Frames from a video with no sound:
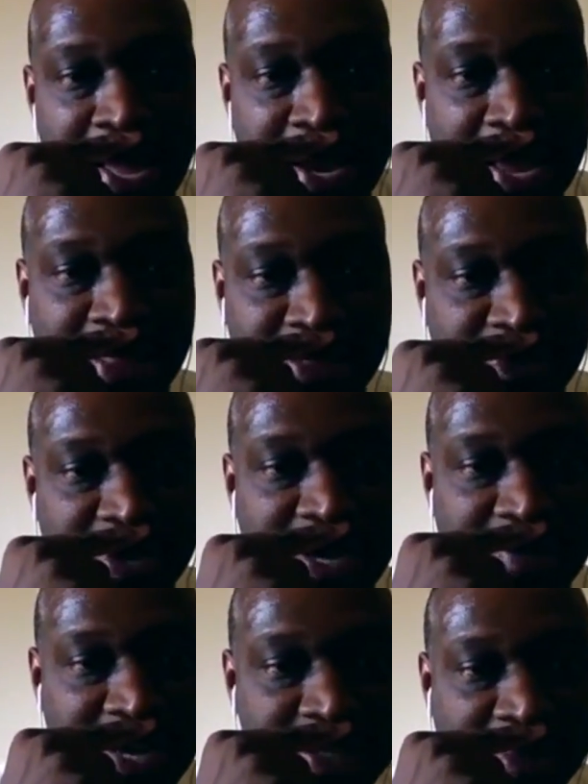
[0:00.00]
Let
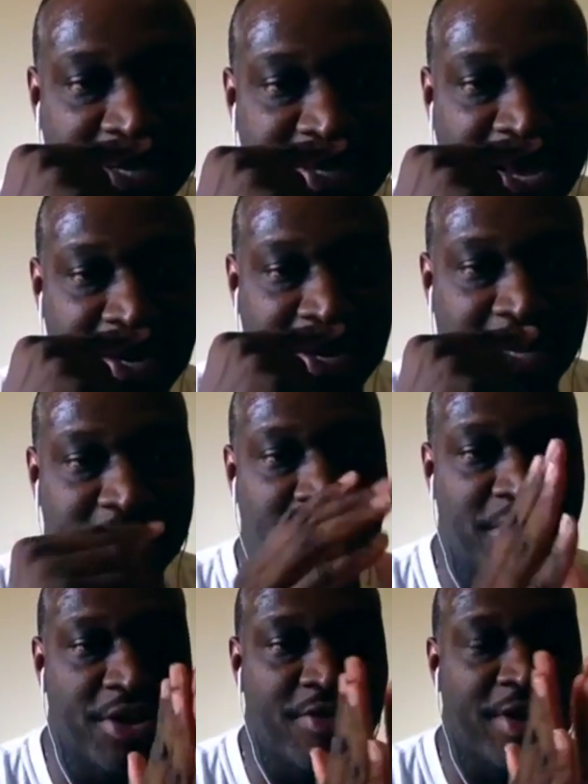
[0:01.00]
3dresumes.net
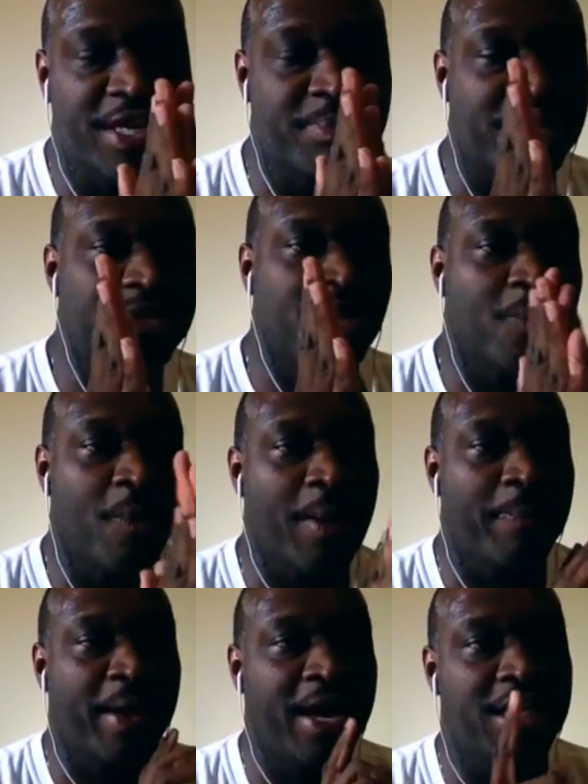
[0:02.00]
turn your resume into a
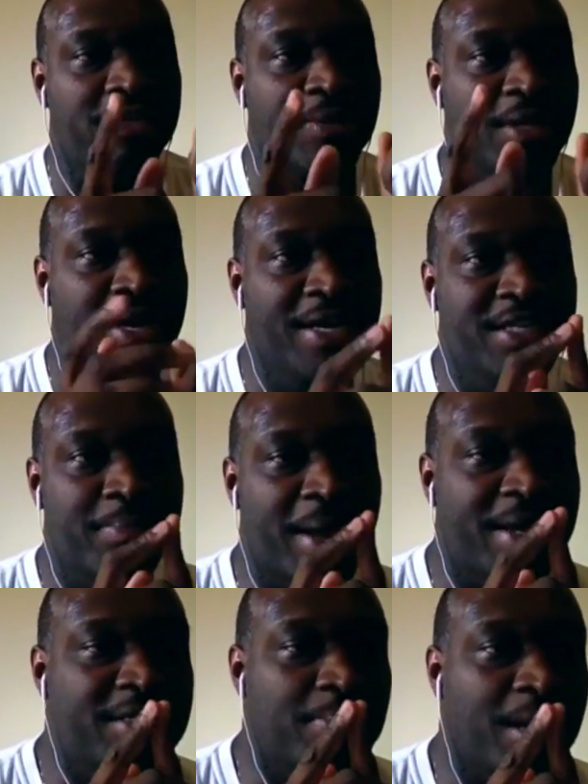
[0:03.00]
web page with a
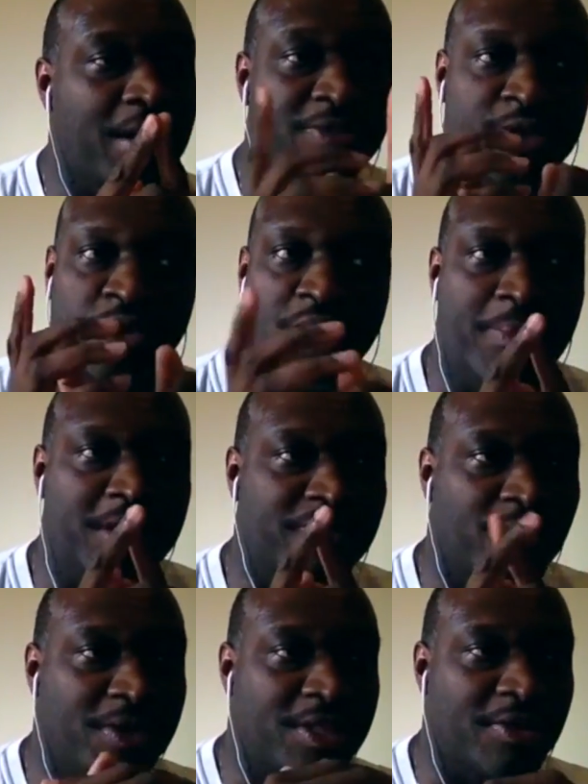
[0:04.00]
customized domain for 12 months
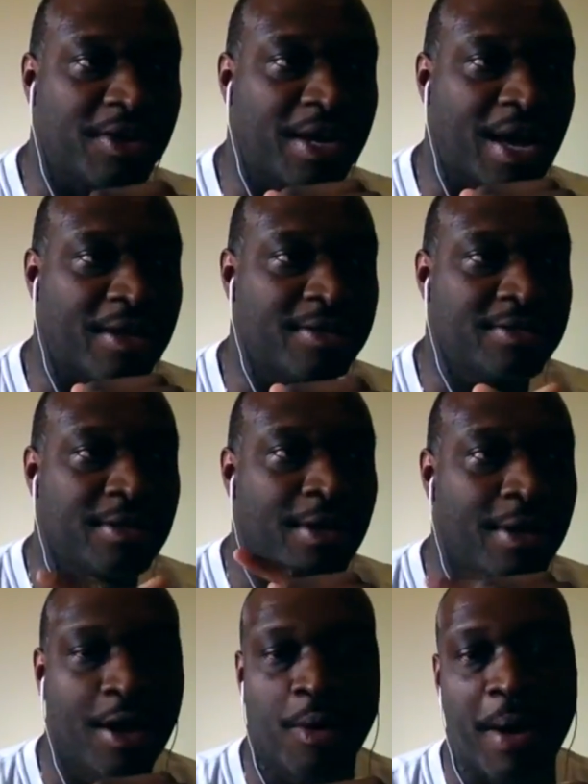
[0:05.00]
for only $30.
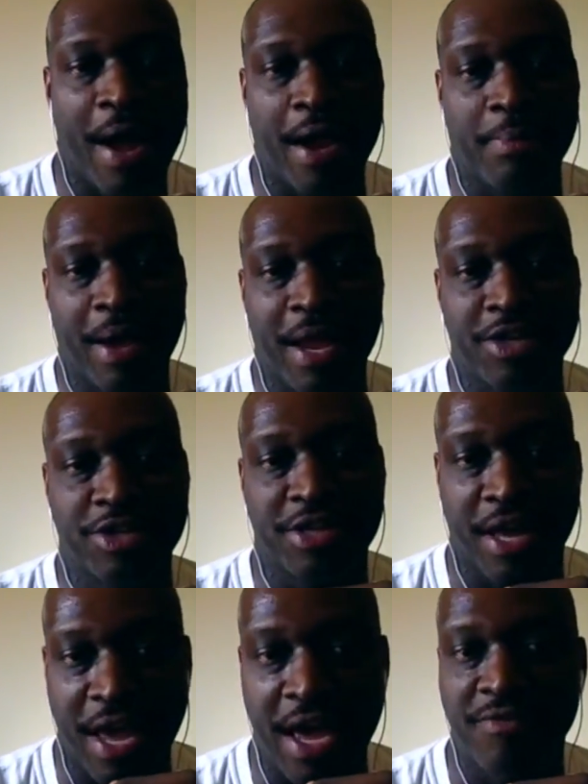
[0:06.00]
Help hiring managers
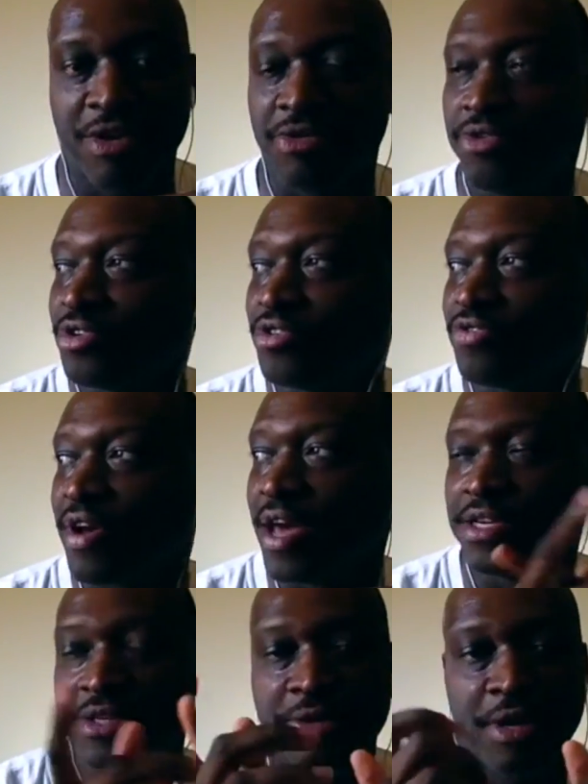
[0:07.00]
and recruiters
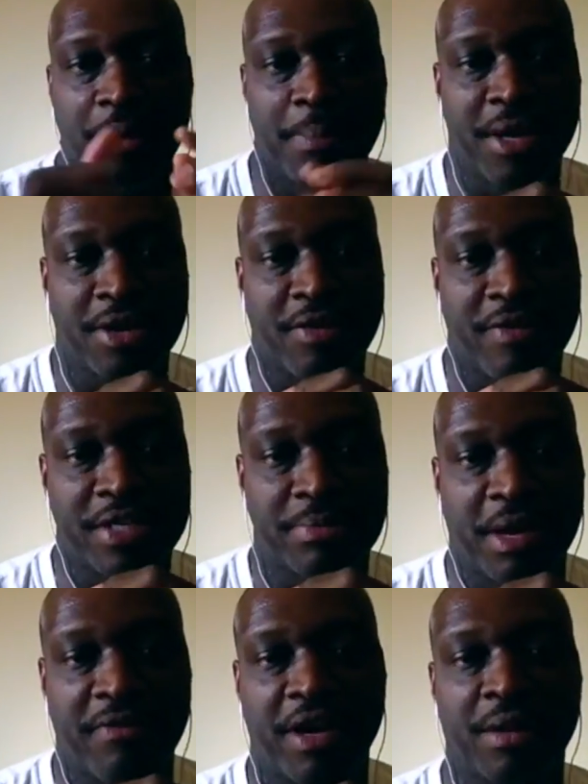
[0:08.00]
find you. Make your
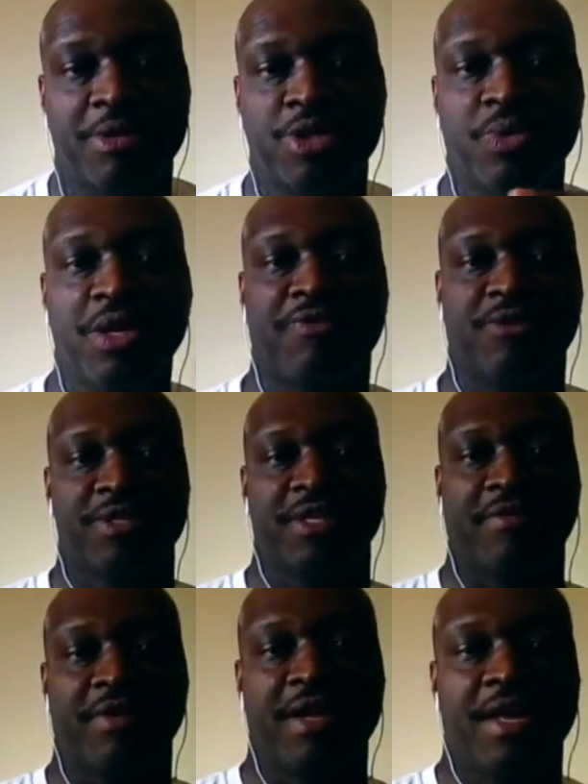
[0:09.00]
resume available
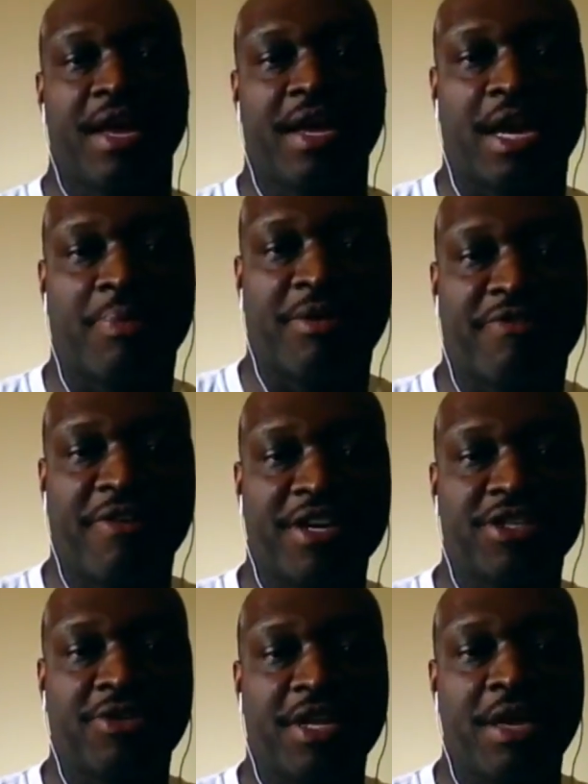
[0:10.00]
24/7 and get a
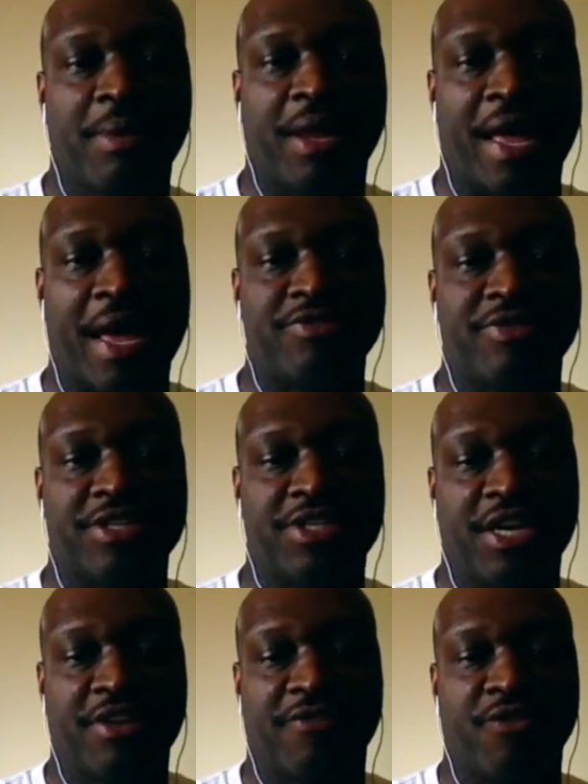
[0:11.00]
professional email address
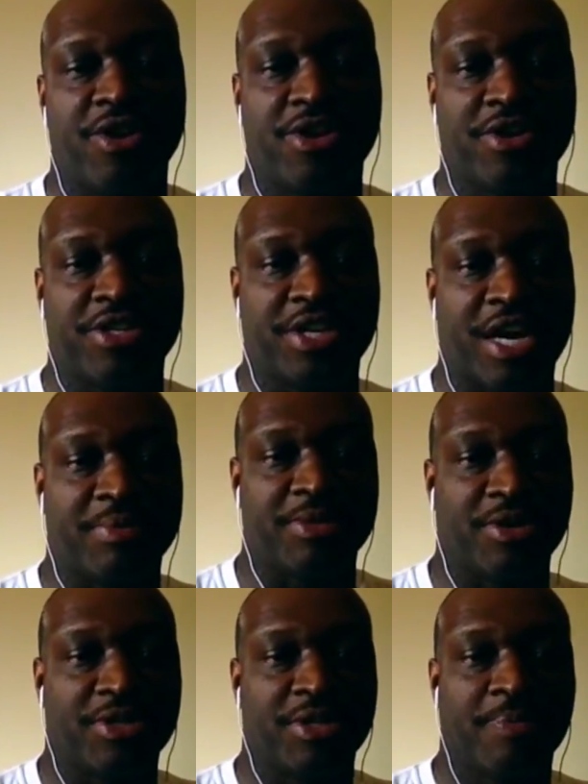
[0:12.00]
just for your job
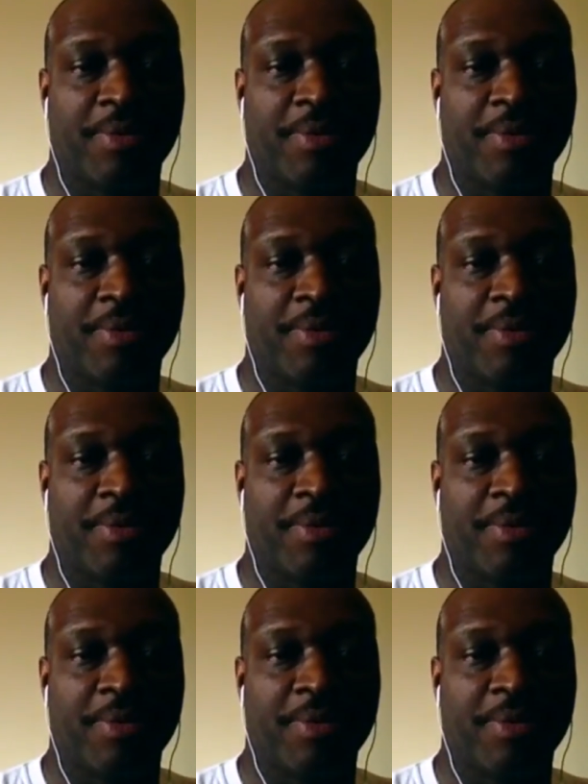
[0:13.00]
search.